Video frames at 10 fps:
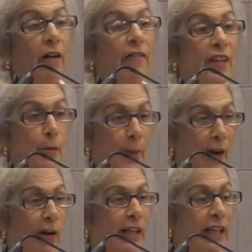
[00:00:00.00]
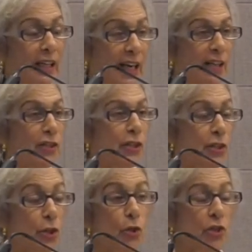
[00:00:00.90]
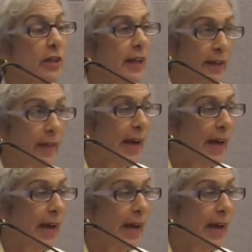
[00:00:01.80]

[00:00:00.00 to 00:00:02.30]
of the American Constitution, and